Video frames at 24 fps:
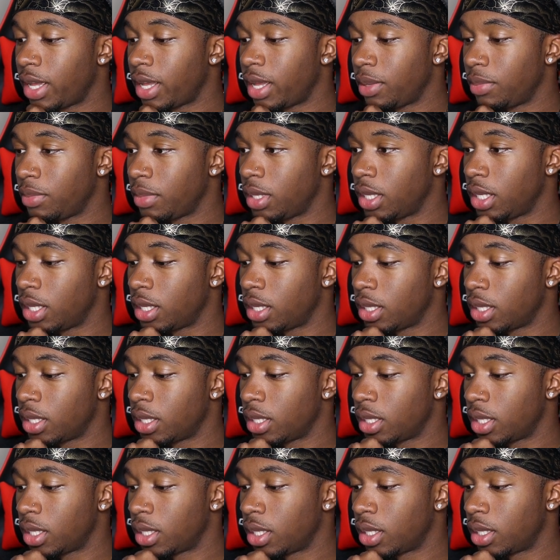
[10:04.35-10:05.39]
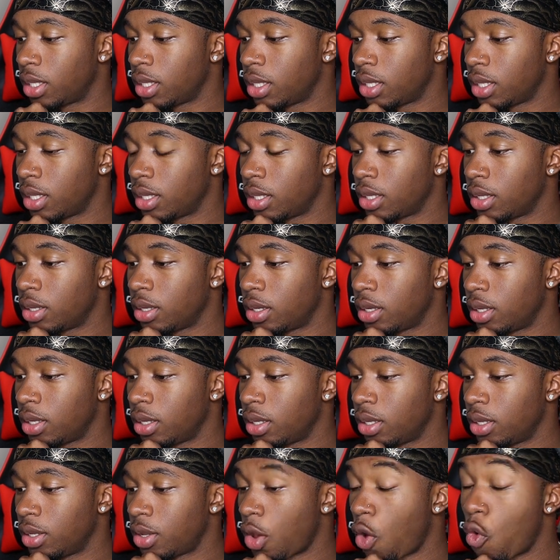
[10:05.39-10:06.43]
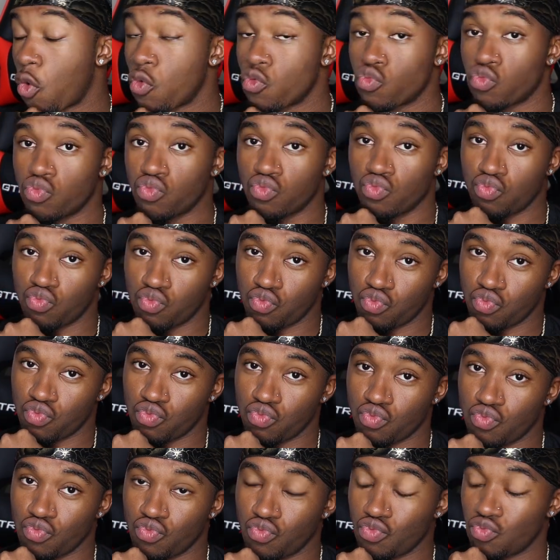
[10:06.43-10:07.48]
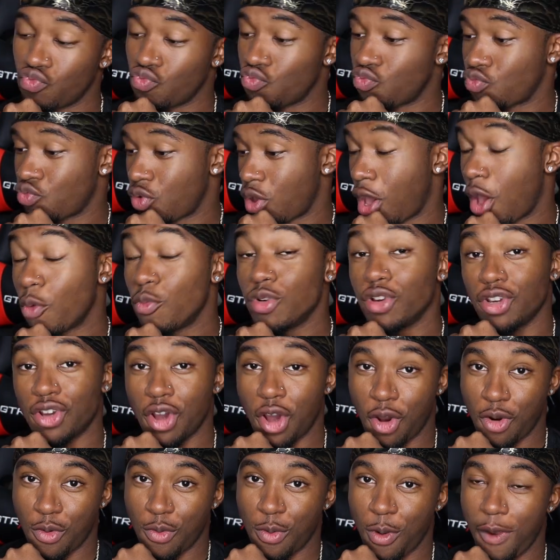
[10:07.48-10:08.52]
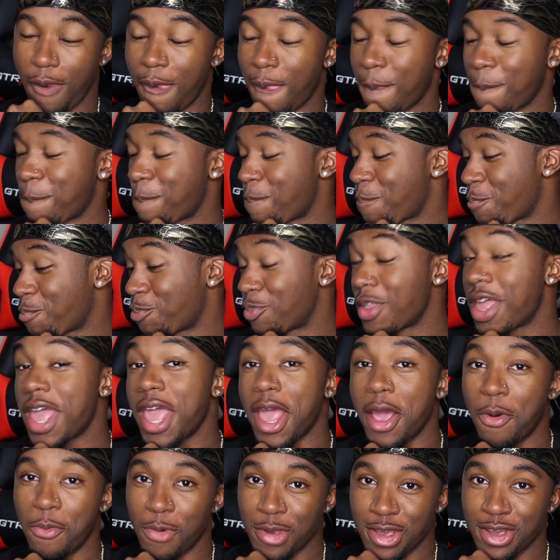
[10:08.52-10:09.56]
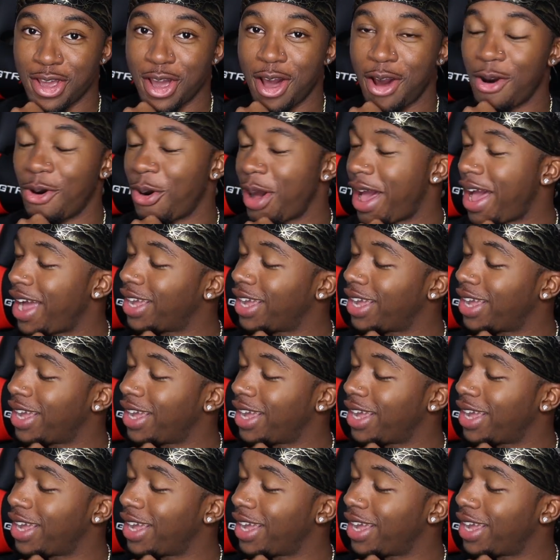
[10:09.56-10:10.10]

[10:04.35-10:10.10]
Add me. How old am I? I'm twenty. Yeah, I Joovier. Here we go. Here we go.